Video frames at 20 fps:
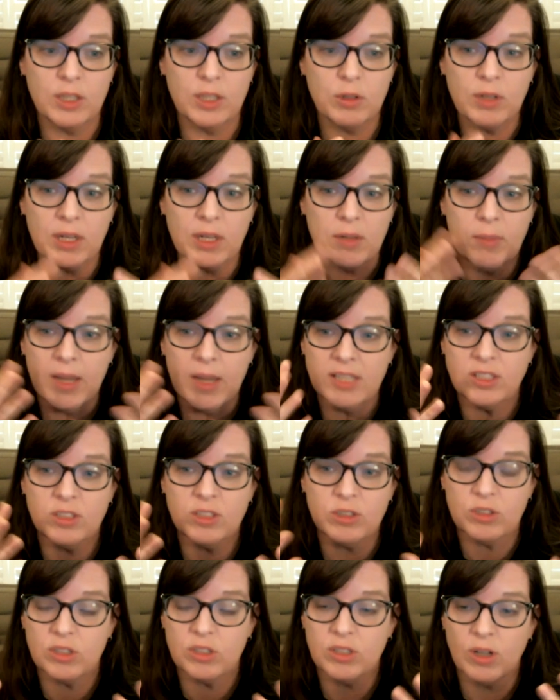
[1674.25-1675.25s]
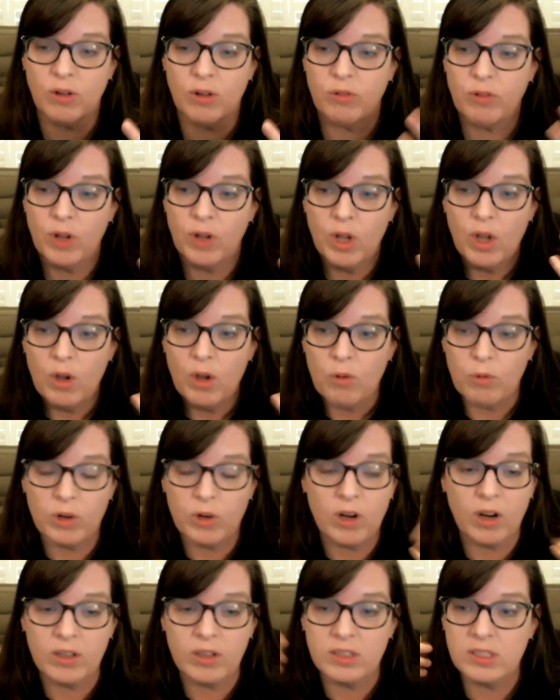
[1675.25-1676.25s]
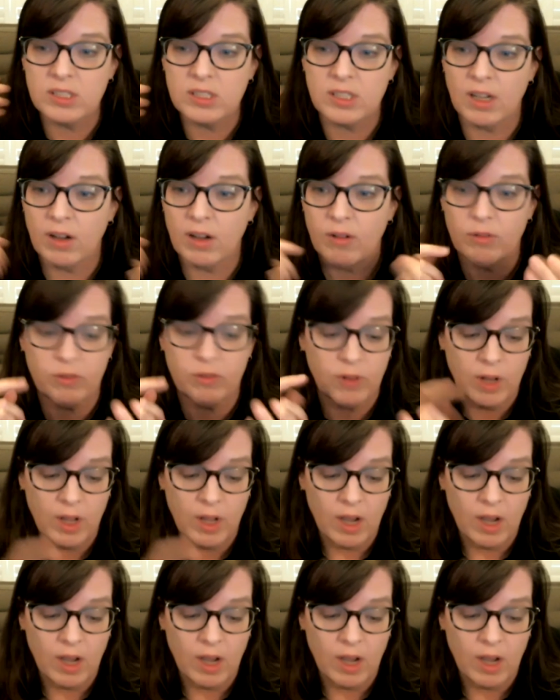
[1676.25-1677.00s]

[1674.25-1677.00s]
You can imagine yourself regardless of